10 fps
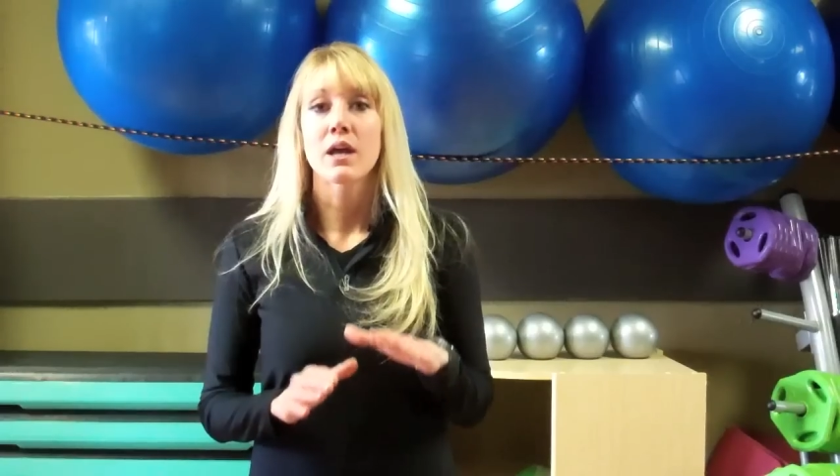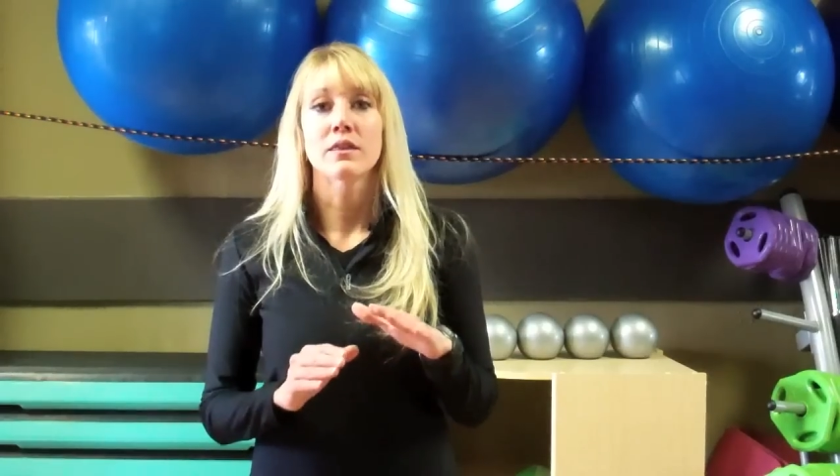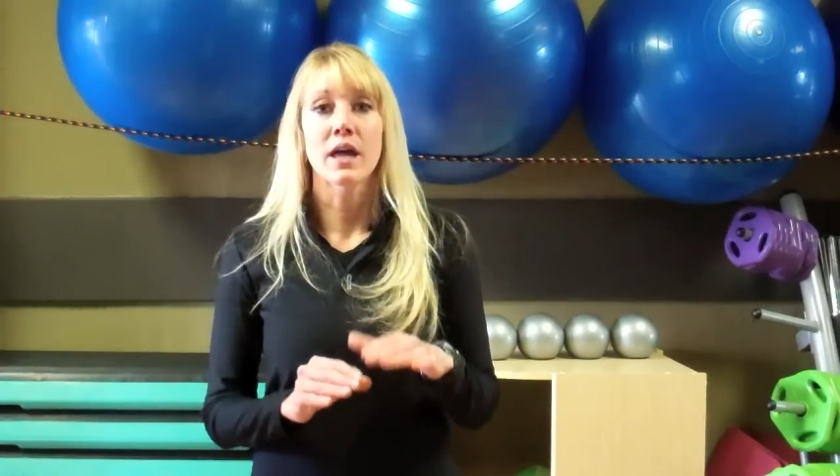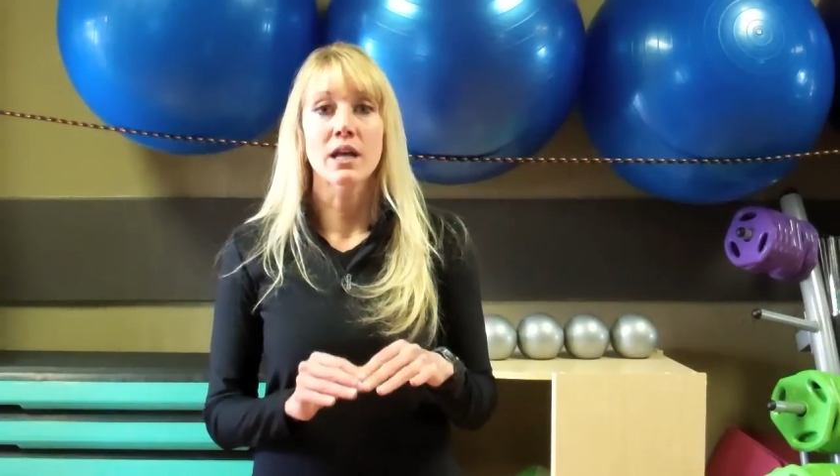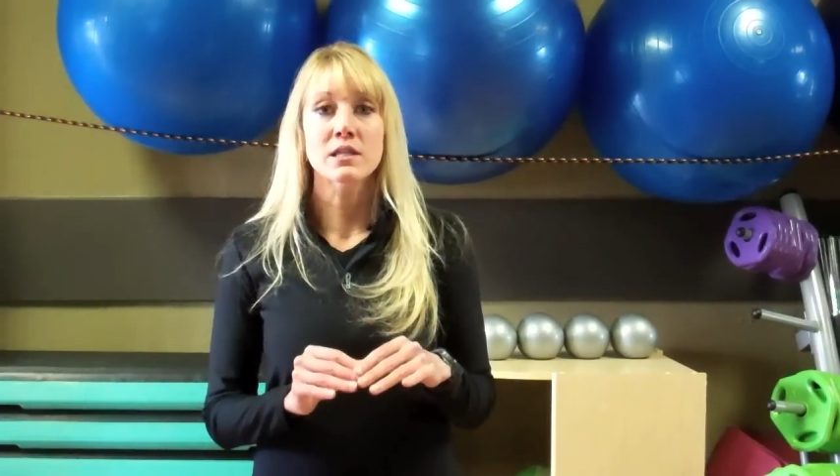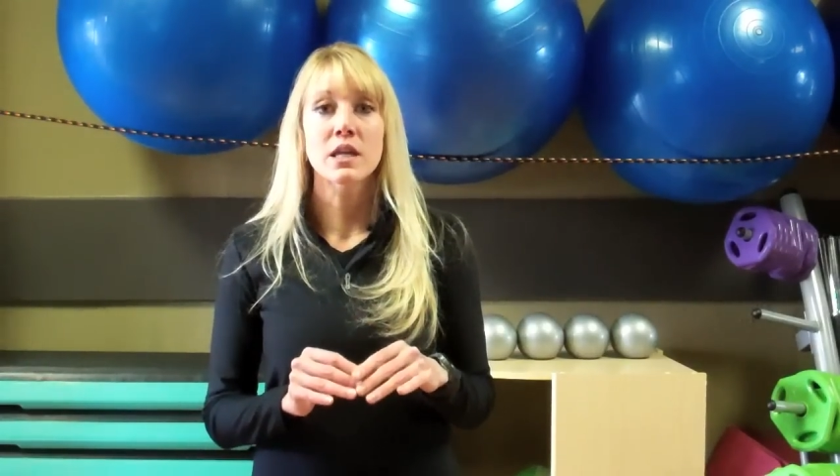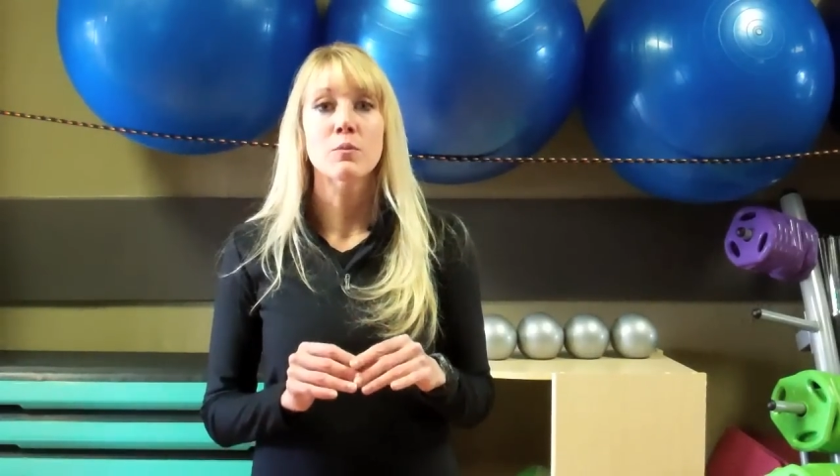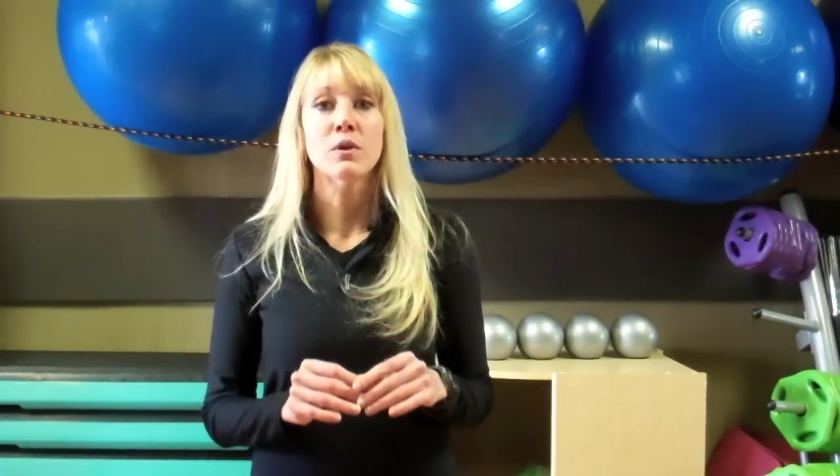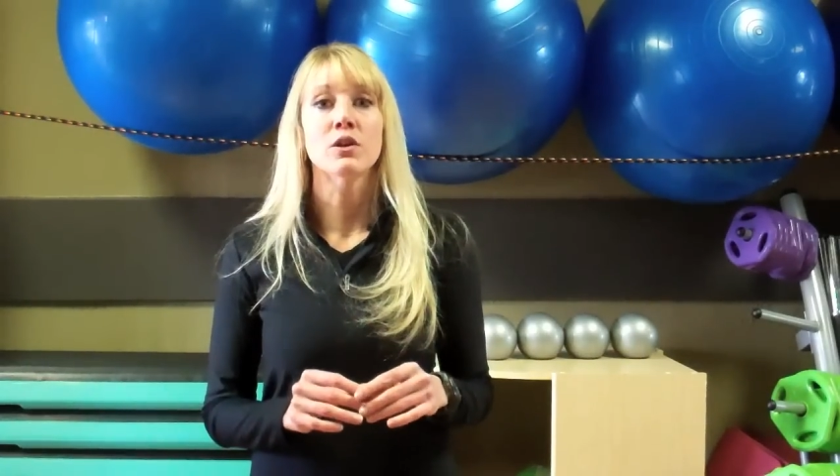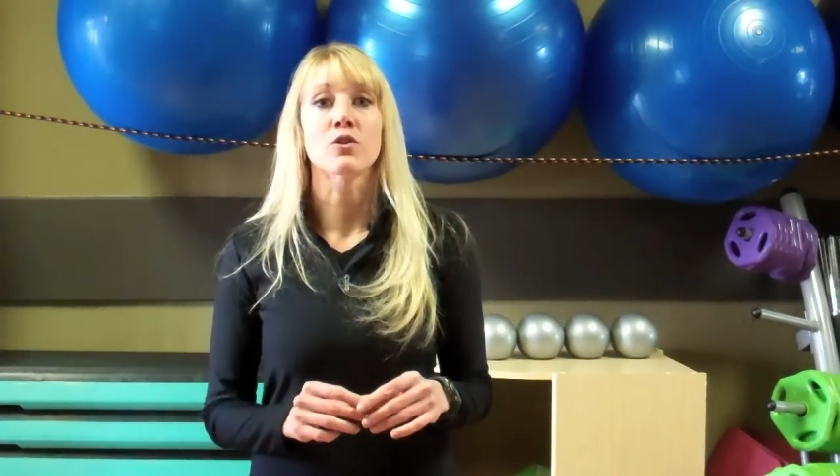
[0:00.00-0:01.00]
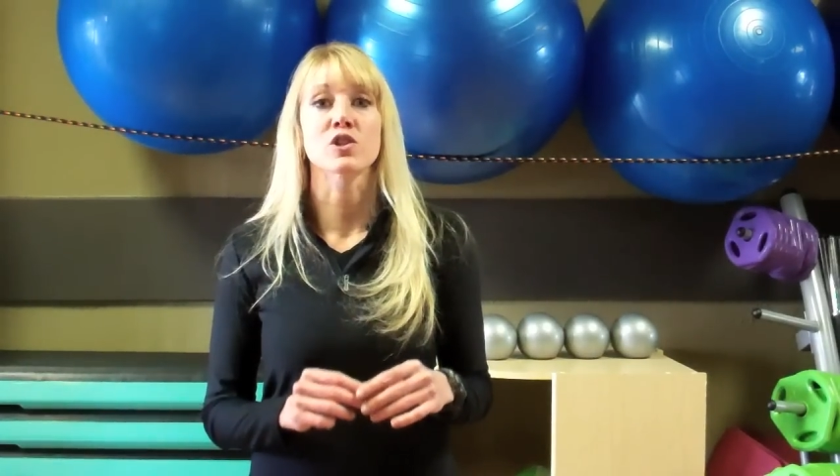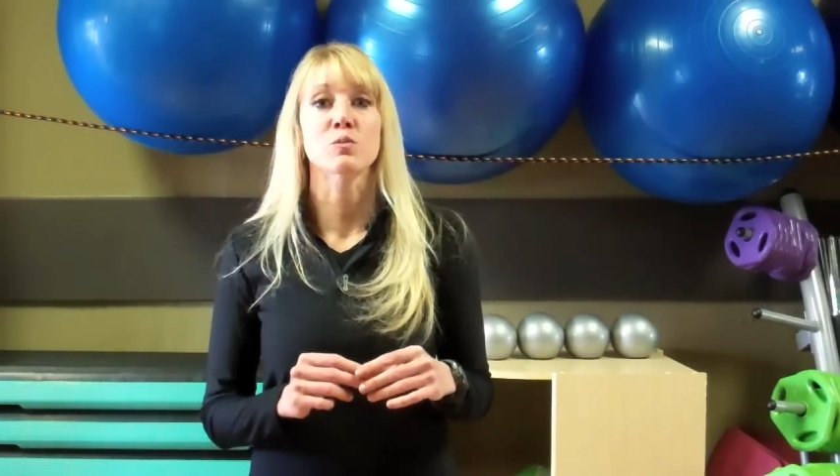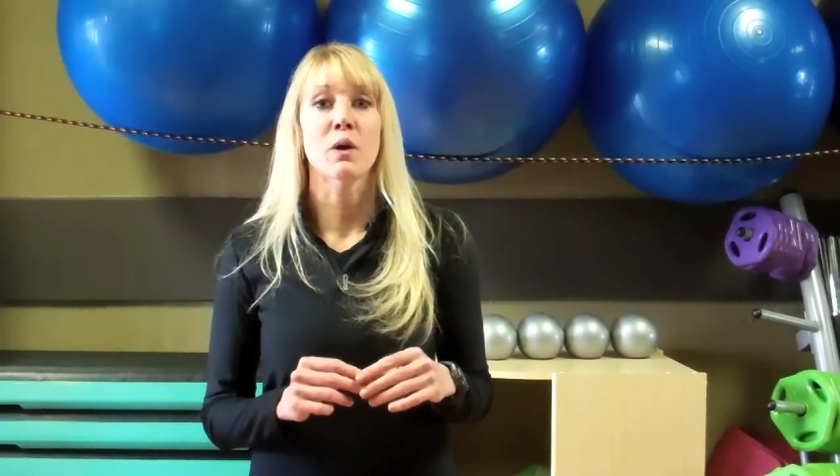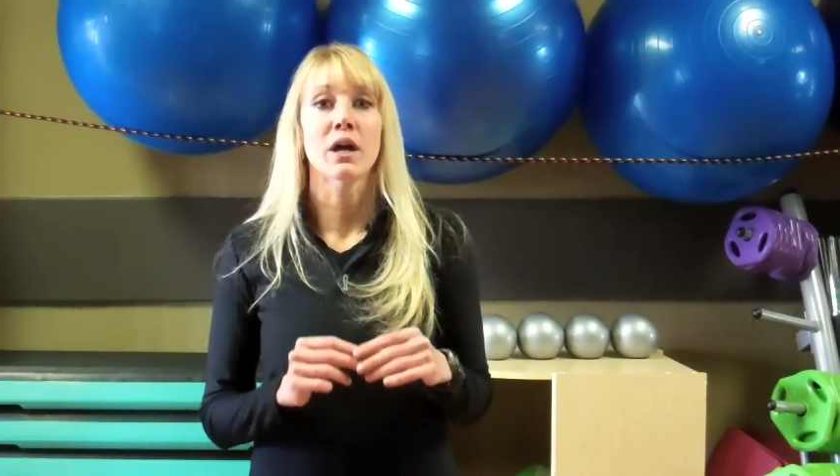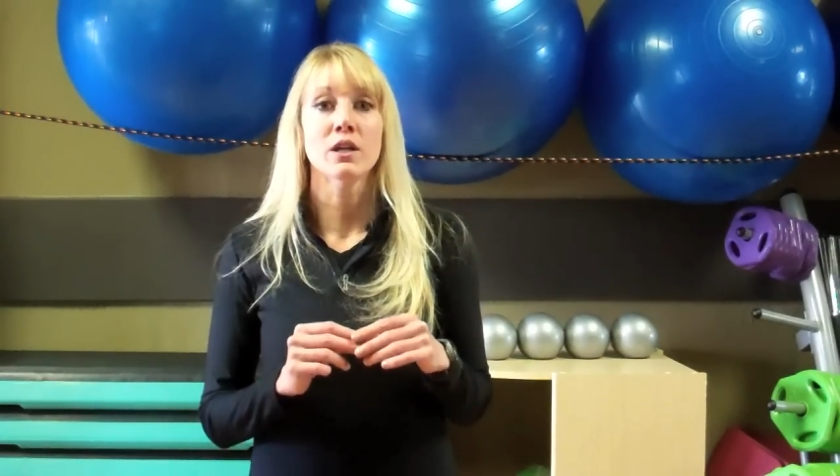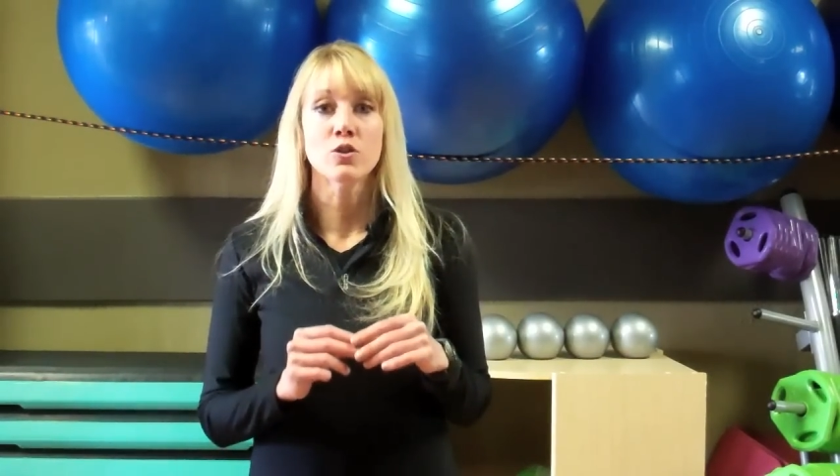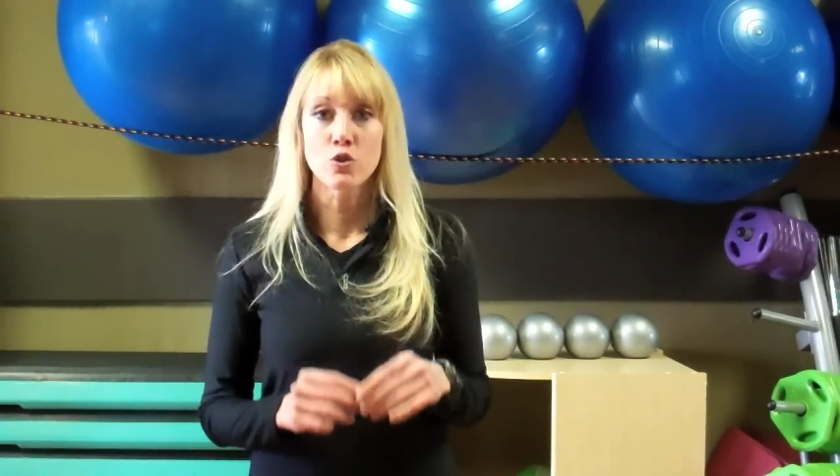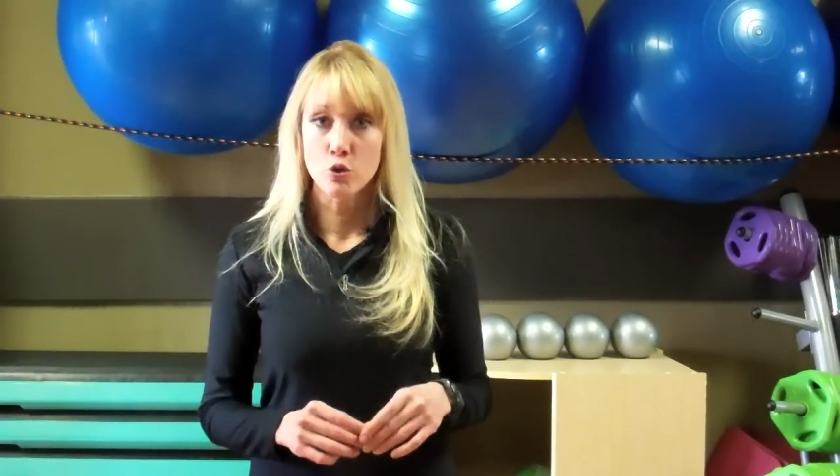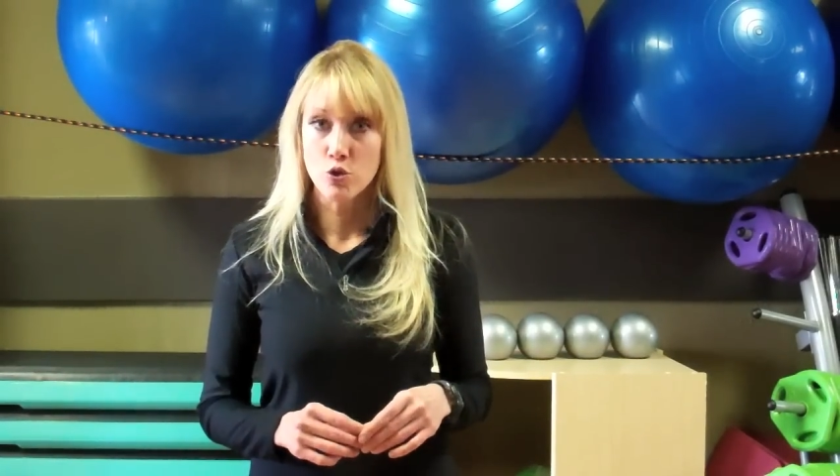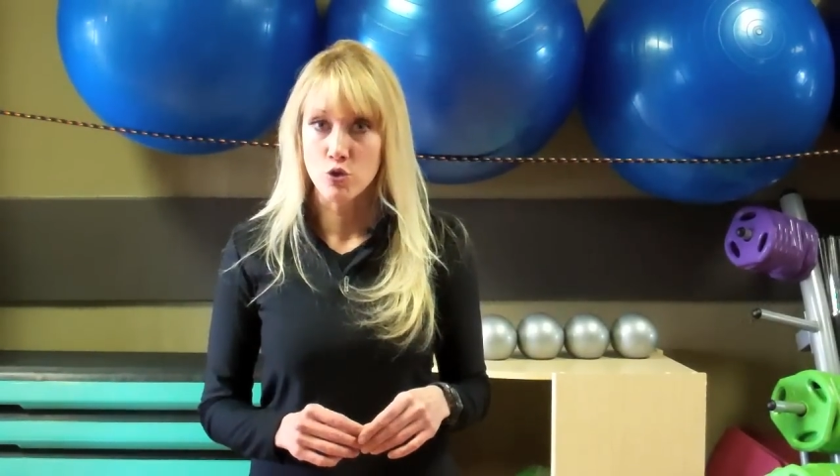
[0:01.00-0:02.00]
That's keeping your
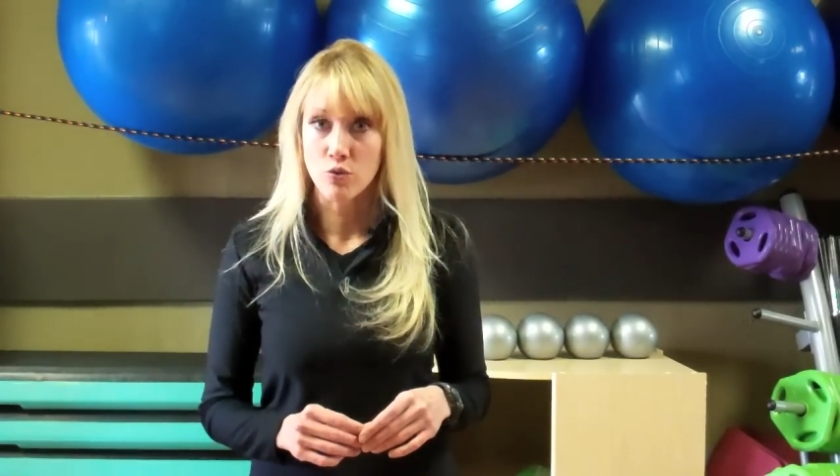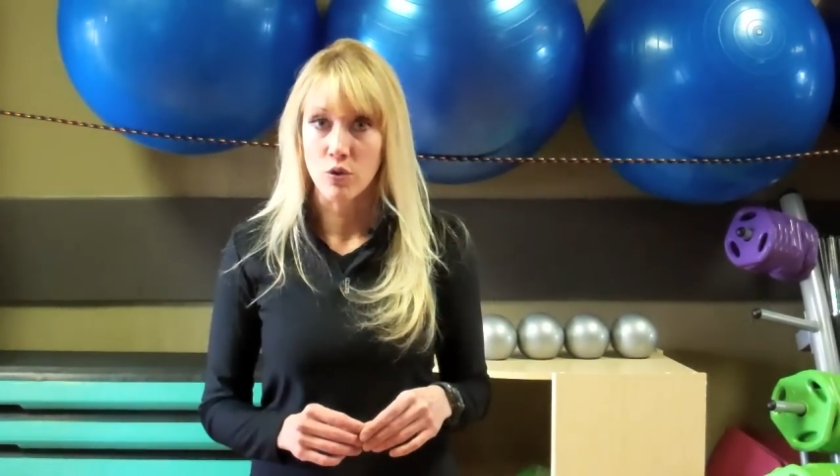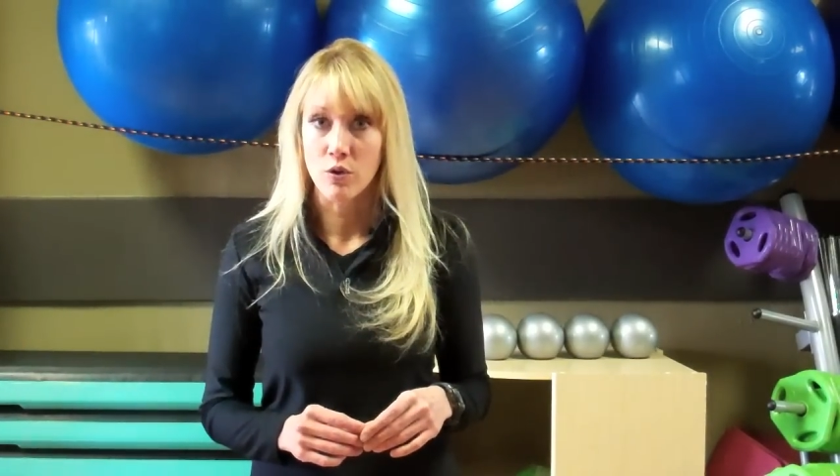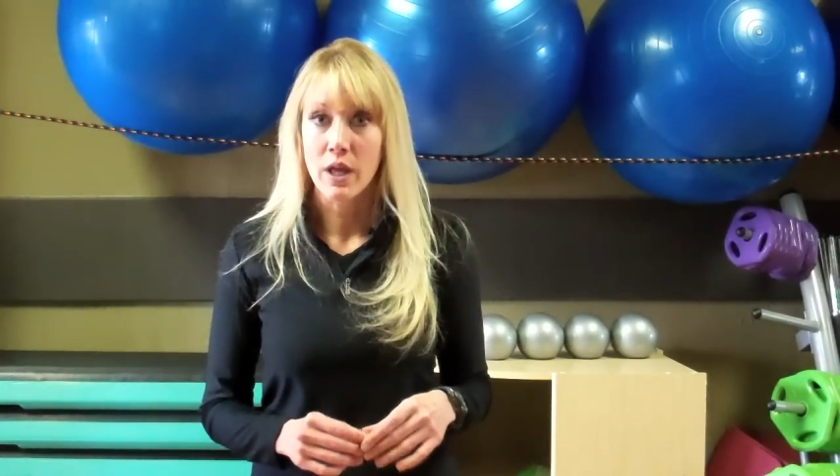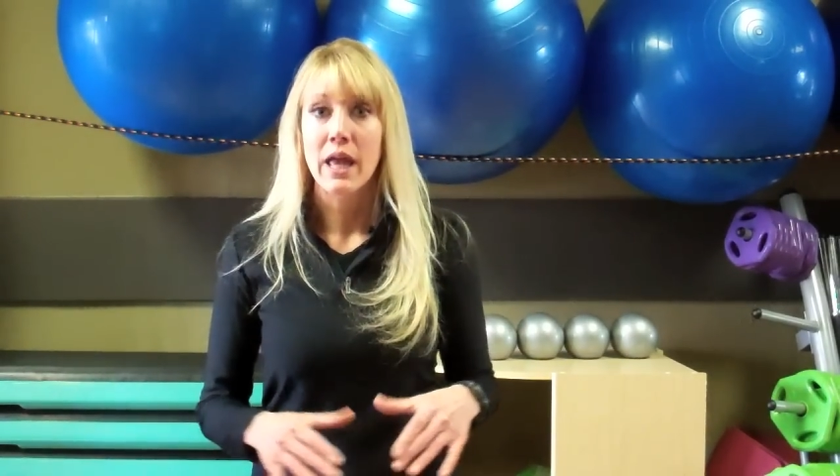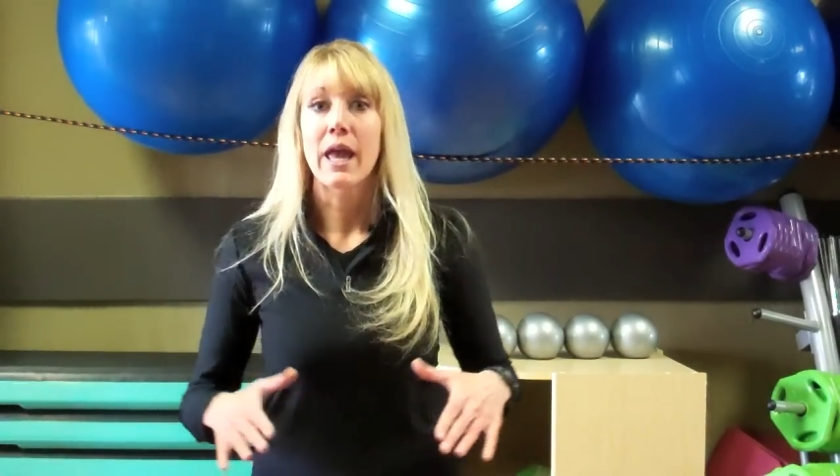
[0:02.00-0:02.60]
spine neutral